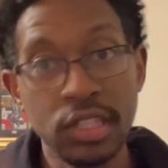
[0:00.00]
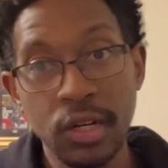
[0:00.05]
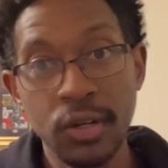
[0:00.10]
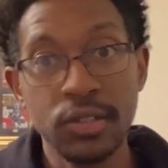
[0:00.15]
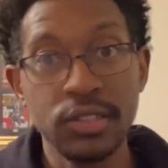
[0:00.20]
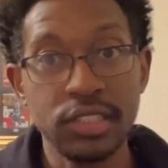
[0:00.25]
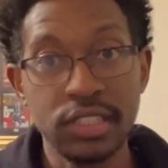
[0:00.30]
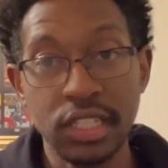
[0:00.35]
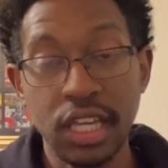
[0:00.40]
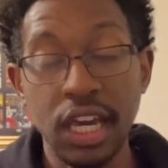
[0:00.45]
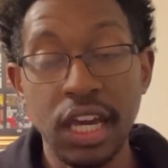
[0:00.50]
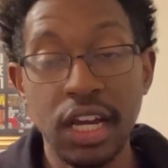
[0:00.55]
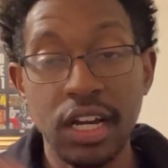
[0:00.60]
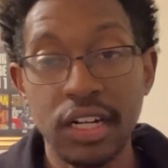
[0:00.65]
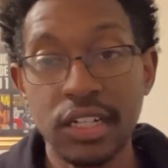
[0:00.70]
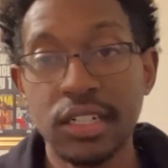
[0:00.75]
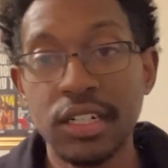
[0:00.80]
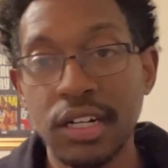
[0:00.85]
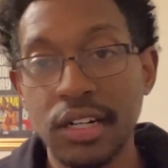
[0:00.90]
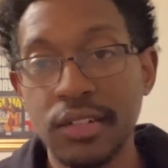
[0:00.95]
they were
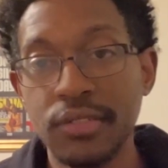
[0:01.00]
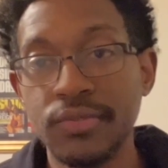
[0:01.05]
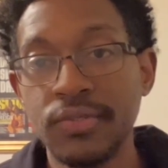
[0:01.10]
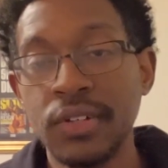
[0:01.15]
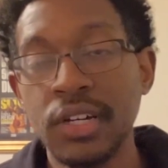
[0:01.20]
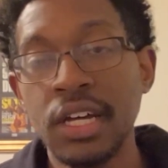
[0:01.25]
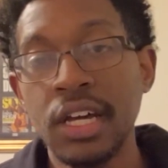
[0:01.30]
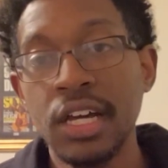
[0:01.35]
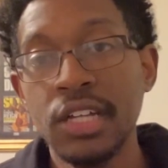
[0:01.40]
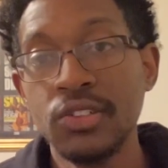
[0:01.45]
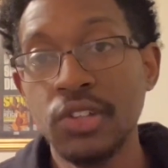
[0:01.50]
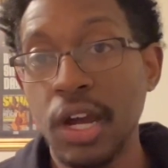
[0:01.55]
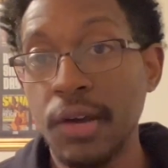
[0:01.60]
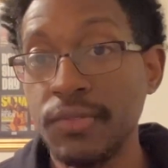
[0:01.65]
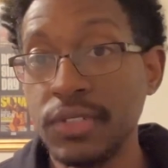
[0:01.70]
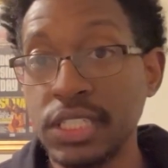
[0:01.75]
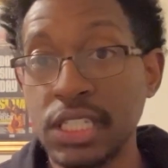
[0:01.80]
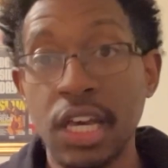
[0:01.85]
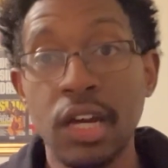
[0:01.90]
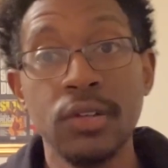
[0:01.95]
scared of
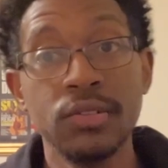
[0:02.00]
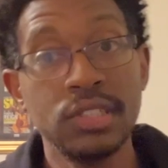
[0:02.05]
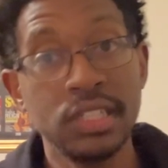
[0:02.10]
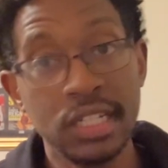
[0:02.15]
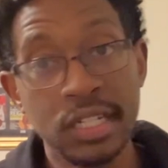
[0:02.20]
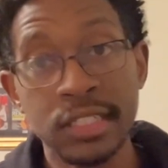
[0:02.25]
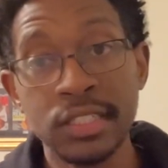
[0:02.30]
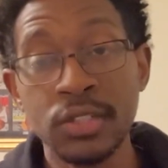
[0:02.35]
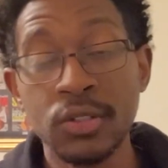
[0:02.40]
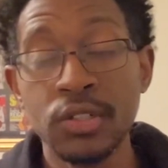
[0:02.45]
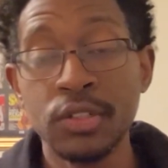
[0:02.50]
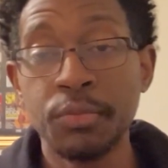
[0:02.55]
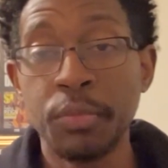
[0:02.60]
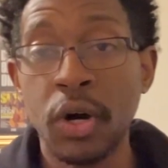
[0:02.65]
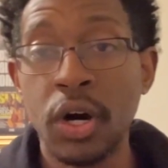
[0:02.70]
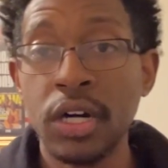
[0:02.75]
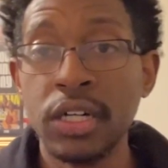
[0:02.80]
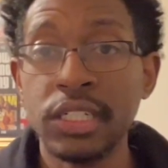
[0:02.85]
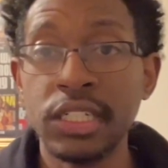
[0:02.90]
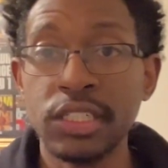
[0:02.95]
Travis Kelce because he was
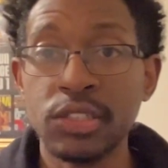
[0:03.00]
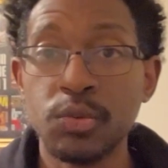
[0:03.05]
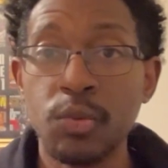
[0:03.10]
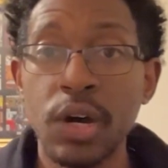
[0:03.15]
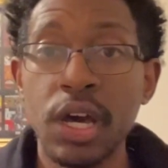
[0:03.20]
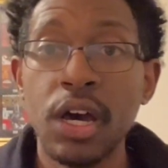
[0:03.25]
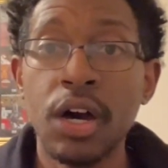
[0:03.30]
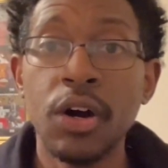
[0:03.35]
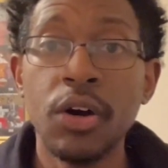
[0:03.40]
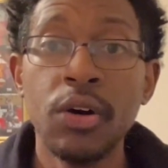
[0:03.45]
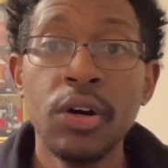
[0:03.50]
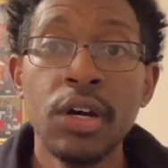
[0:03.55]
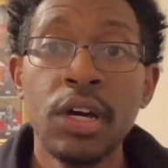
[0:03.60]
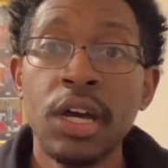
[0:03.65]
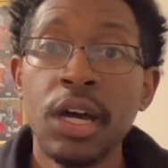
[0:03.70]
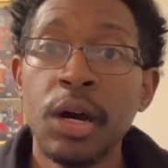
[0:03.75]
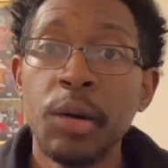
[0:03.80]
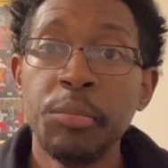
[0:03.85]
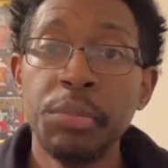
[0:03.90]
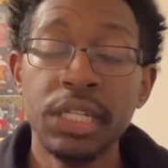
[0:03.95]
balling as well.
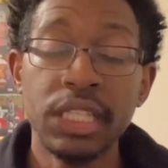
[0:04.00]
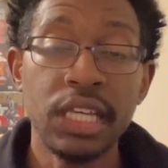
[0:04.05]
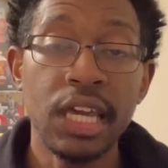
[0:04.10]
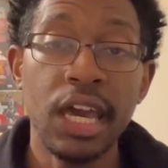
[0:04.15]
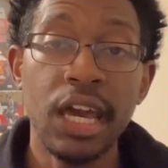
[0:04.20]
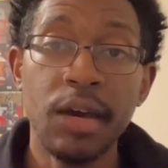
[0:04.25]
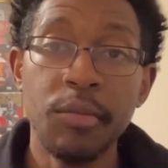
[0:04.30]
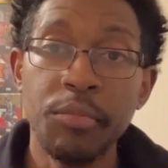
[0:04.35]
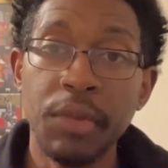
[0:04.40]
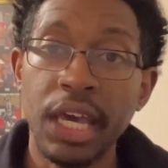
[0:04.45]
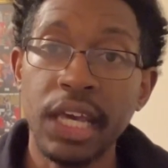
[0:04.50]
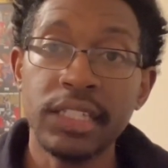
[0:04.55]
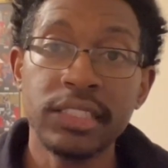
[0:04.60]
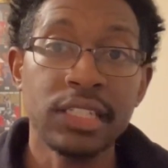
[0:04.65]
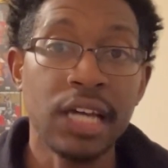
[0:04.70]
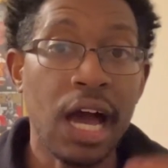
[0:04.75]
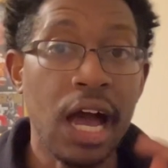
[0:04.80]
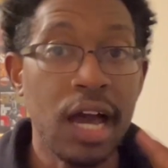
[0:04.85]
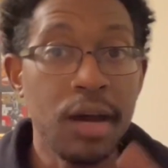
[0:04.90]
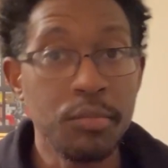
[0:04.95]
But yeah, man,
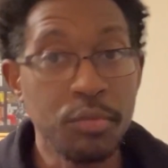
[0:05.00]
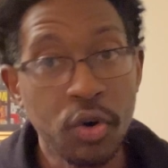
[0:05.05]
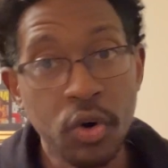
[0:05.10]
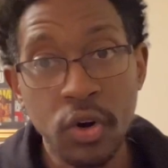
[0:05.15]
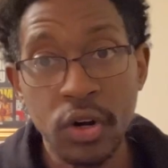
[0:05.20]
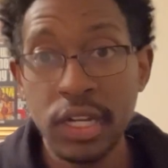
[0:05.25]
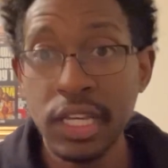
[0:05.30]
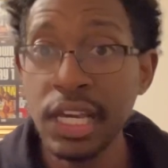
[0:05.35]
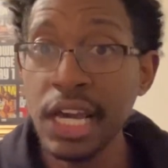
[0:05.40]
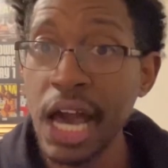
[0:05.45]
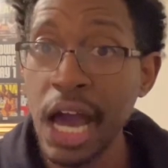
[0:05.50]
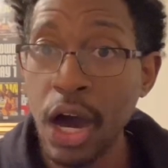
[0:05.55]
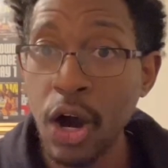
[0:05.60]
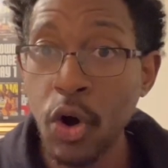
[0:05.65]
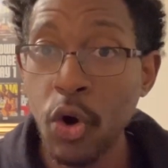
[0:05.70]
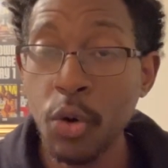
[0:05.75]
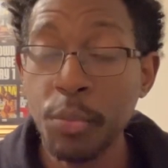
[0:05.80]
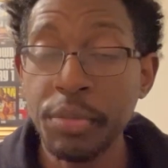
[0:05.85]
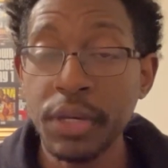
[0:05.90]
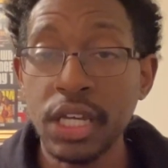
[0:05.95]
Sky Moore, he got
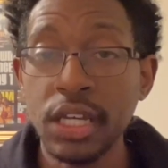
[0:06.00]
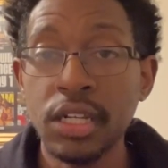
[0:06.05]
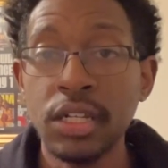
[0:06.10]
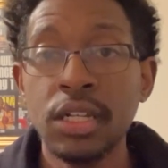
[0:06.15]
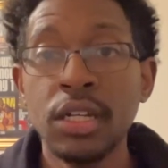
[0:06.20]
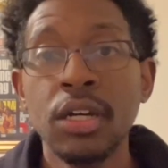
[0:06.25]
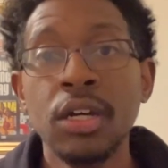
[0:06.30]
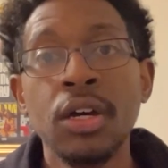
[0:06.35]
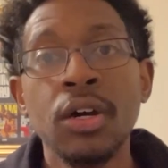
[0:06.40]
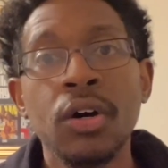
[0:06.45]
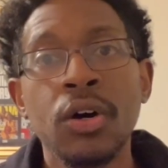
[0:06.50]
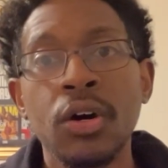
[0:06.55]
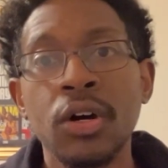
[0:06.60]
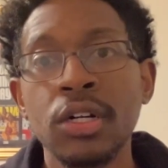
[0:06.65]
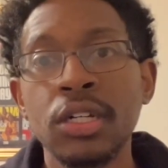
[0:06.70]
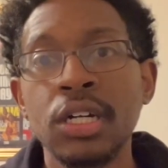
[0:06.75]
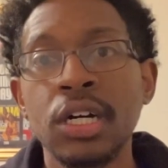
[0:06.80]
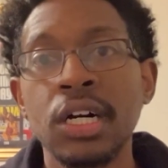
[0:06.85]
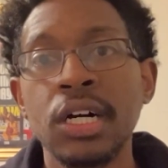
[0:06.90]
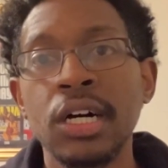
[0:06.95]
open
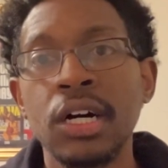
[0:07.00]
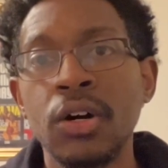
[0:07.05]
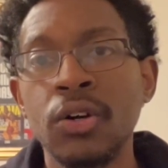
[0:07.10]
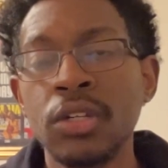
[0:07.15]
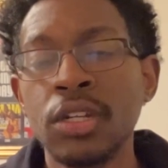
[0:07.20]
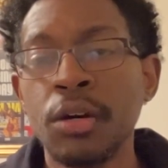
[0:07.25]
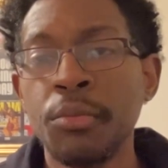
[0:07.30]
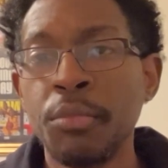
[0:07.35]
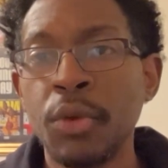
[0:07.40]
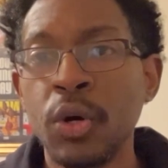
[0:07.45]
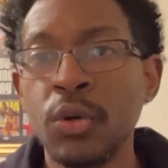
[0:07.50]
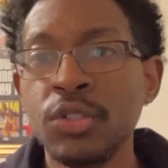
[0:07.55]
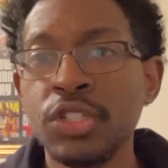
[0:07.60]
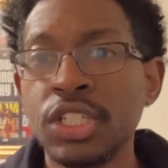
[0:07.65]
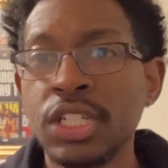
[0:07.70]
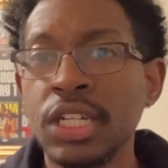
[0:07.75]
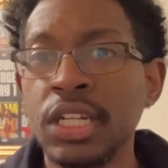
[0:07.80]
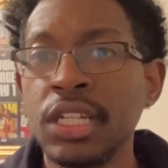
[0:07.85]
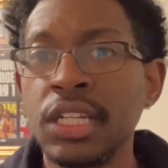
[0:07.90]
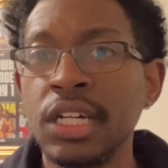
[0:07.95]
on a
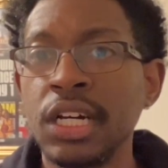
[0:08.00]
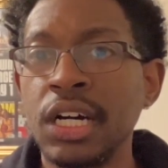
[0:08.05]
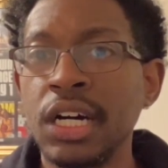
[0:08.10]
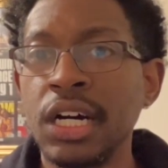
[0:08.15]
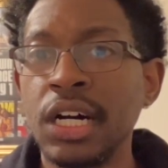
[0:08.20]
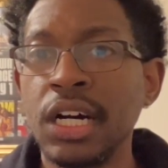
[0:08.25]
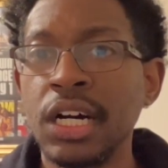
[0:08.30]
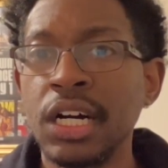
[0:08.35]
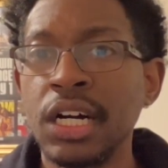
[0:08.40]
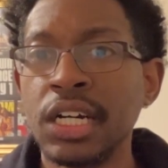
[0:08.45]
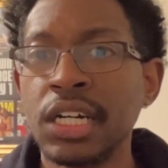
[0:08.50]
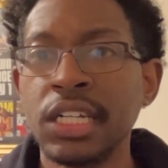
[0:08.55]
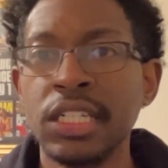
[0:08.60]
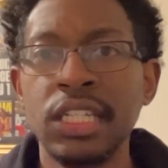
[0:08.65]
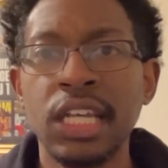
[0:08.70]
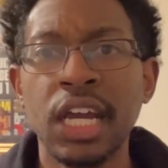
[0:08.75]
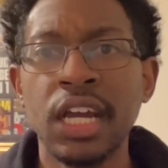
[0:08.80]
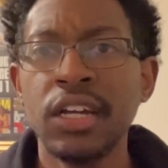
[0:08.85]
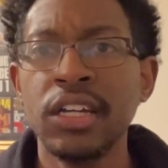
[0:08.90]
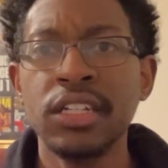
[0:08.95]
motion.
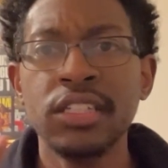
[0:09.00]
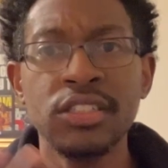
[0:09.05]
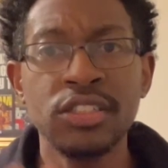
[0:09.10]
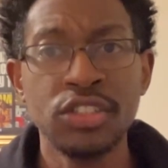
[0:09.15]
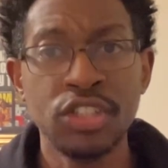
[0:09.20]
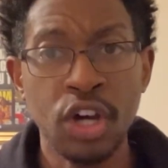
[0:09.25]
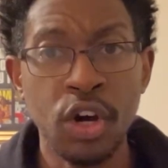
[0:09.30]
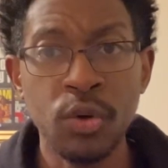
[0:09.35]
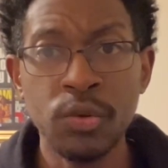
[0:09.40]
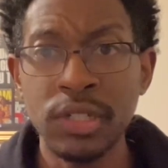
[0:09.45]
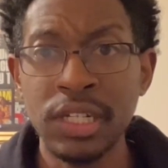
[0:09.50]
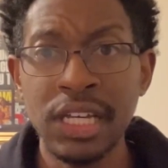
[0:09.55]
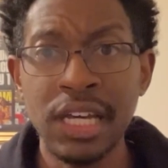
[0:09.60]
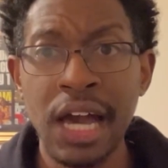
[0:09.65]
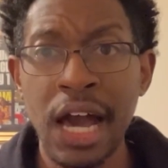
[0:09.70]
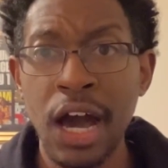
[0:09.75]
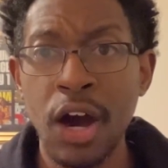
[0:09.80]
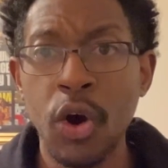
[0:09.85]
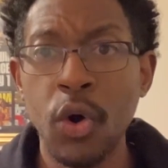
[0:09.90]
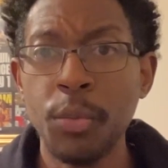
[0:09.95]
Kadarius Toney
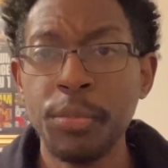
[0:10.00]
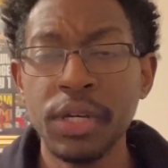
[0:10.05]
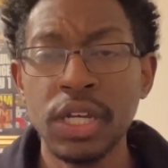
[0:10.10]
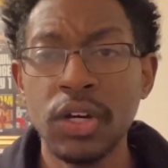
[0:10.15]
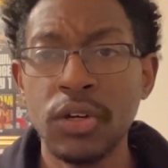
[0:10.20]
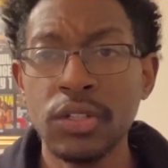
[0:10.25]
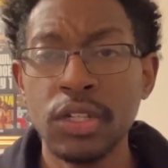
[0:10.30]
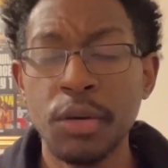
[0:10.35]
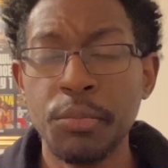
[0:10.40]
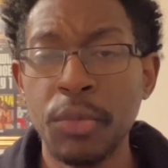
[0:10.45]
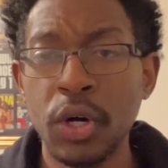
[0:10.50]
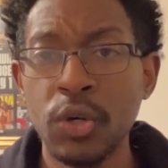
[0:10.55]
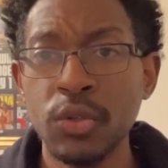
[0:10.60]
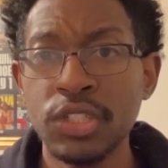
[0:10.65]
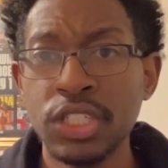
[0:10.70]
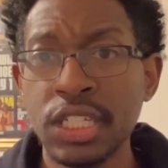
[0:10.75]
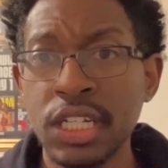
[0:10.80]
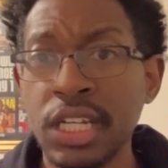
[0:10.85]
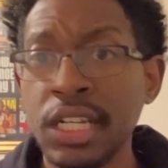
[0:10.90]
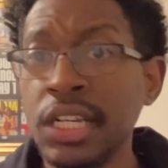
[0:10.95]
got open on the
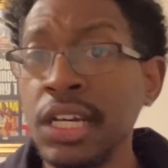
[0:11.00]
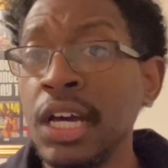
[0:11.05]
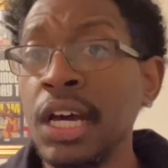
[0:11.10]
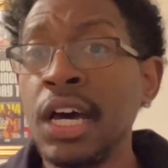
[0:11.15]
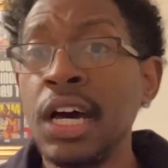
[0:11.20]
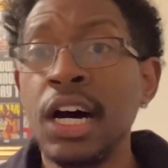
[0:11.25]
motion.